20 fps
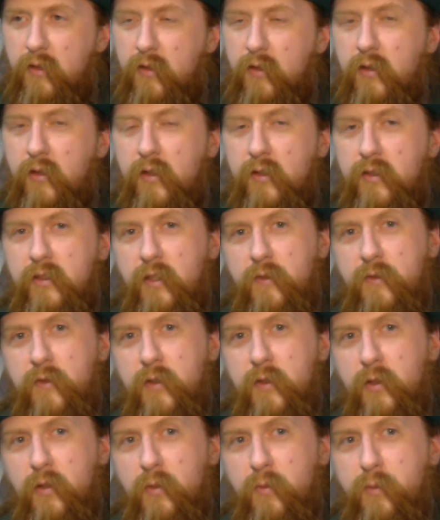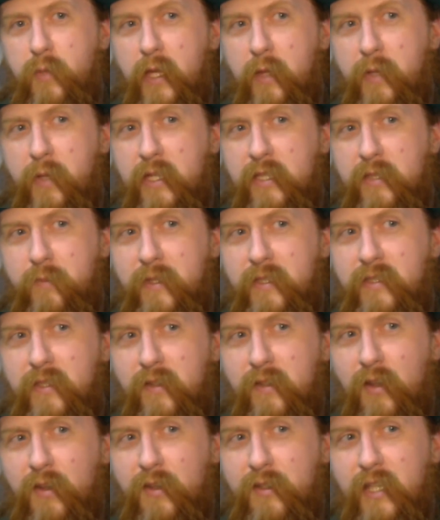Because if you're being
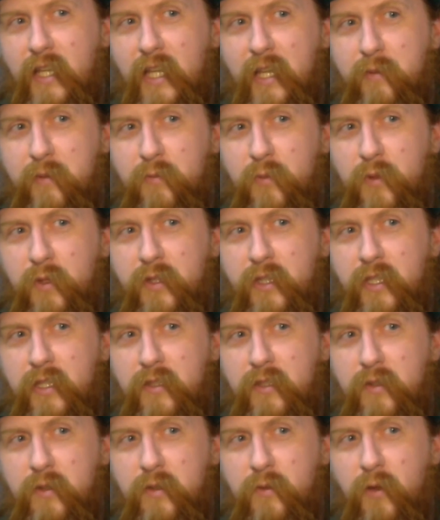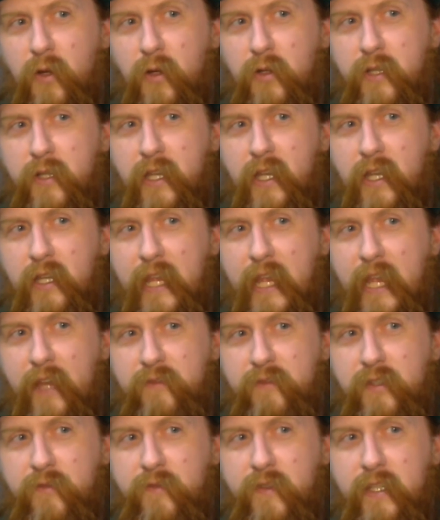pessimistic all the time, well, then you're already kind of
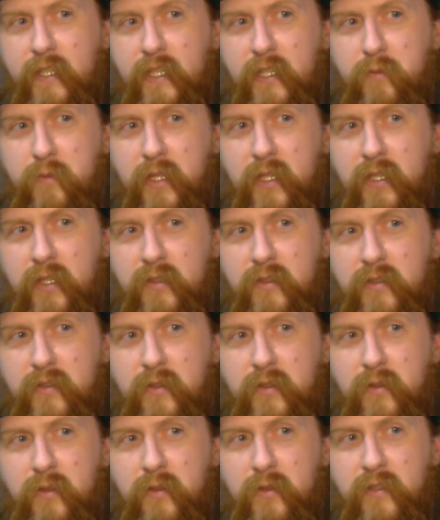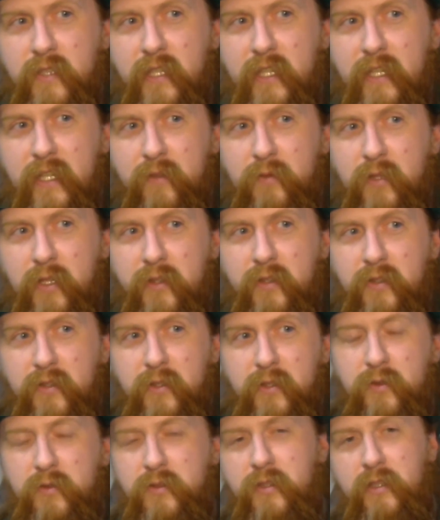half defeated because you're saying, well,
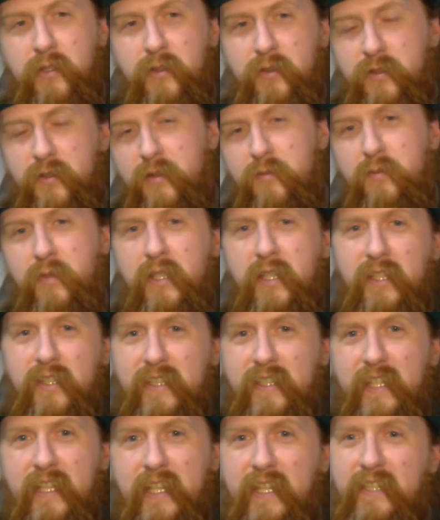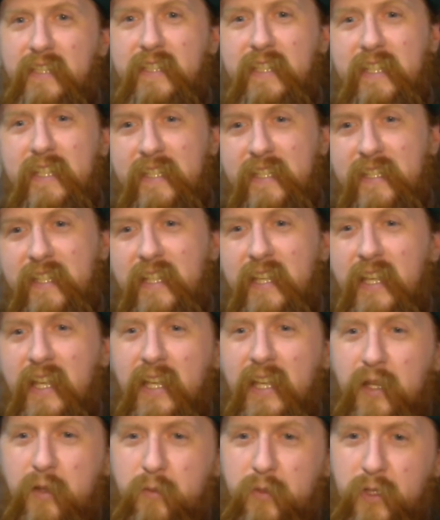there's no solution because I can't see it.
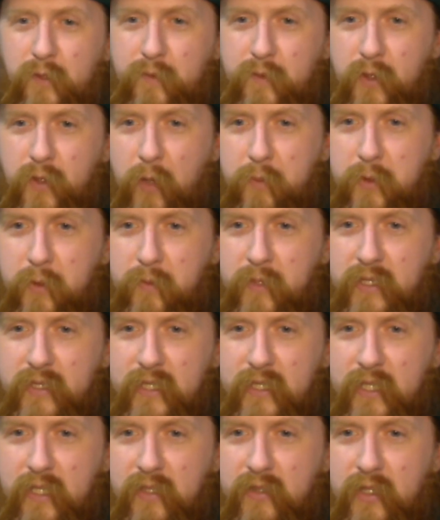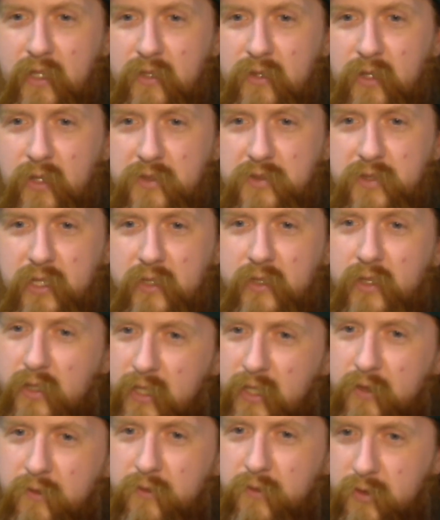But if you're optimistic, then you're actually
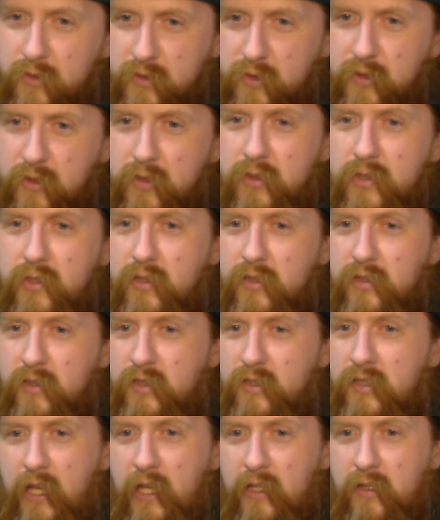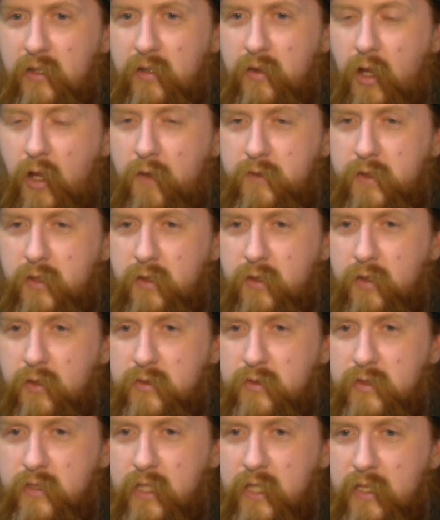looking for solutions. And often
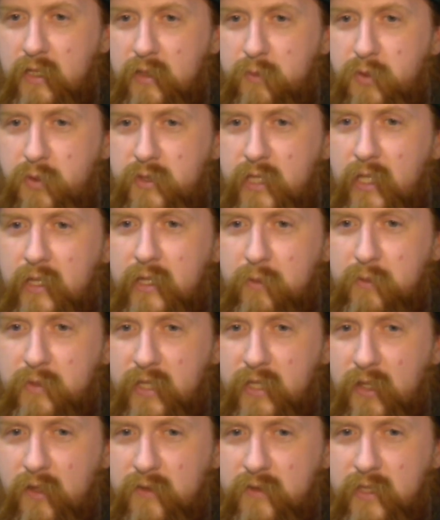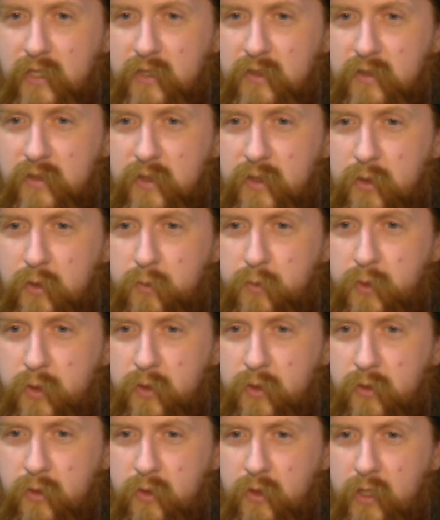those things present themselves as you
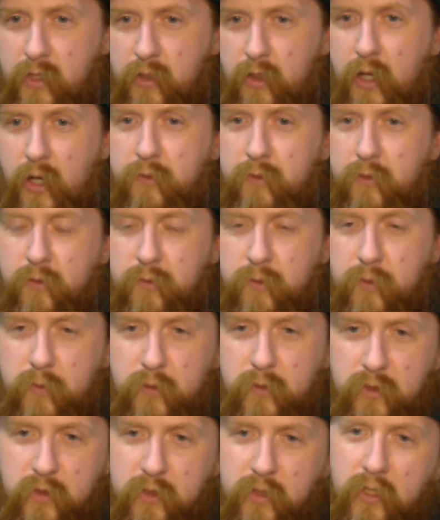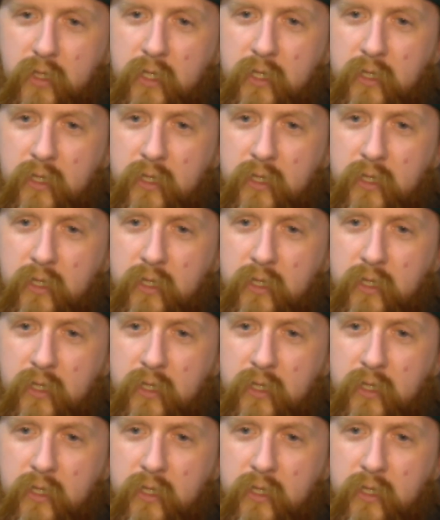put your effort forward.